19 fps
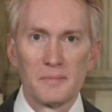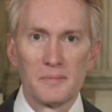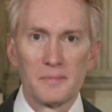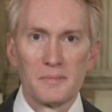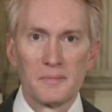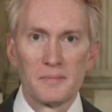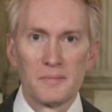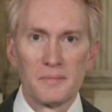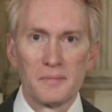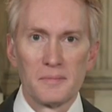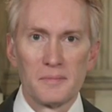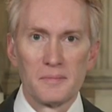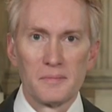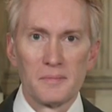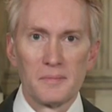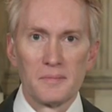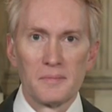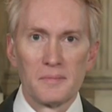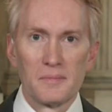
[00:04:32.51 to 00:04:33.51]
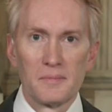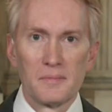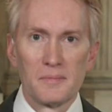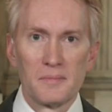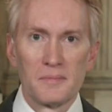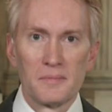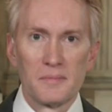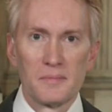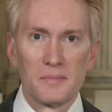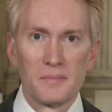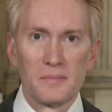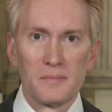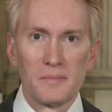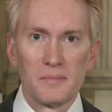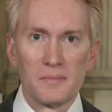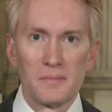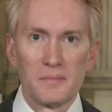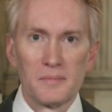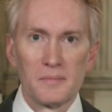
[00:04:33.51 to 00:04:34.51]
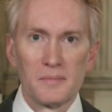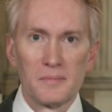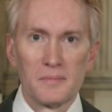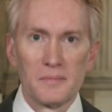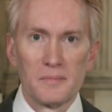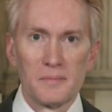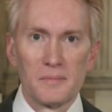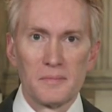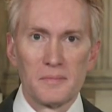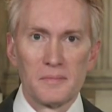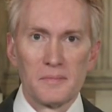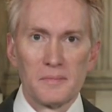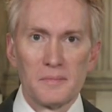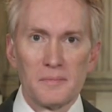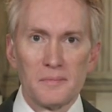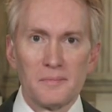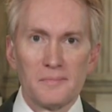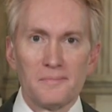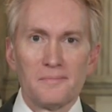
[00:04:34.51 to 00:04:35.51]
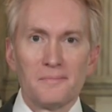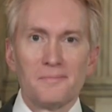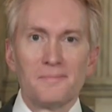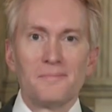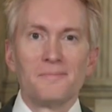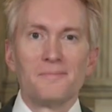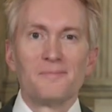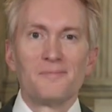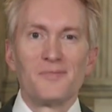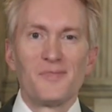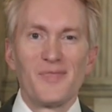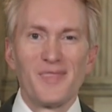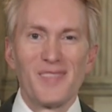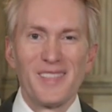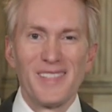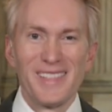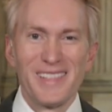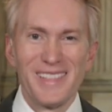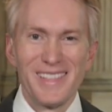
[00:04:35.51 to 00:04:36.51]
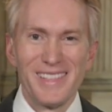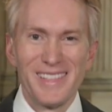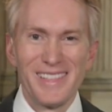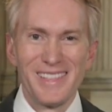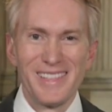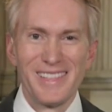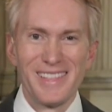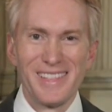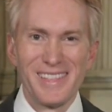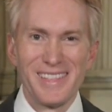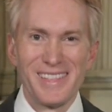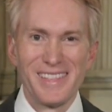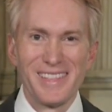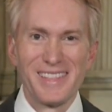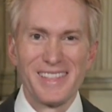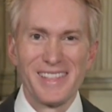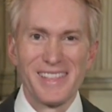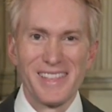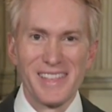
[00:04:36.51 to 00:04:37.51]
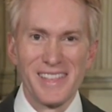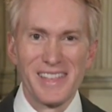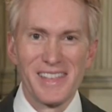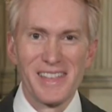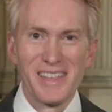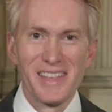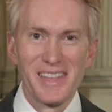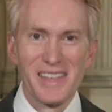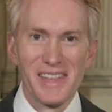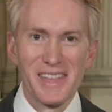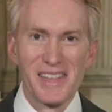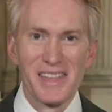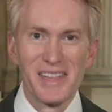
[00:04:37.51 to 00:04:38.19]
(silent)